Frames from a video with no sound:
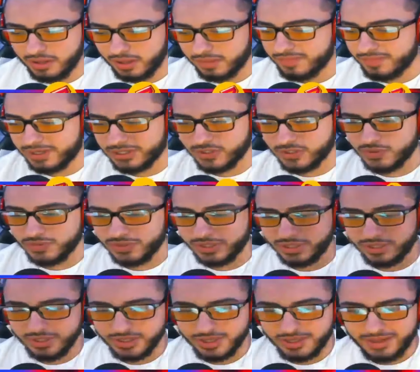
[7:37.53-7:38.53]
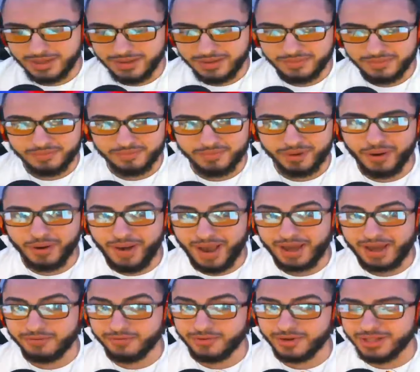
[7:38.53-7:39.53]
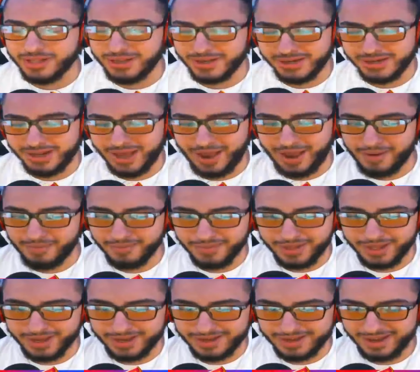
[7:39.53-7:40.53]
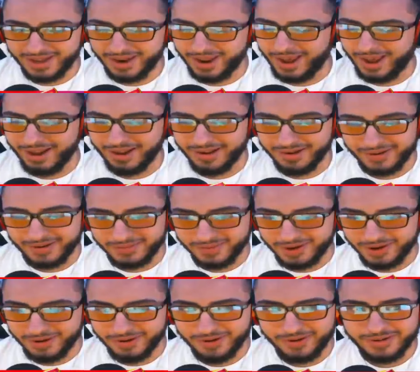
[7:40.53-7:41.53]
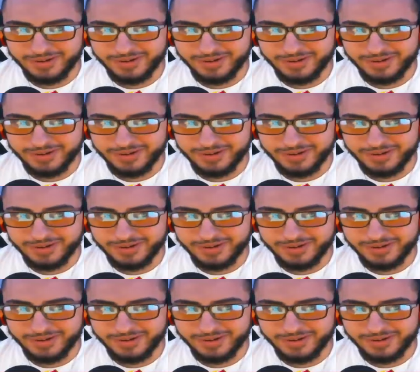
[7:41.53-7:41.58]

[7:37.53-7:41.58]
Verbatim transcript: Like, messing with me. Bro had really good aim. Like, get out of here, bro.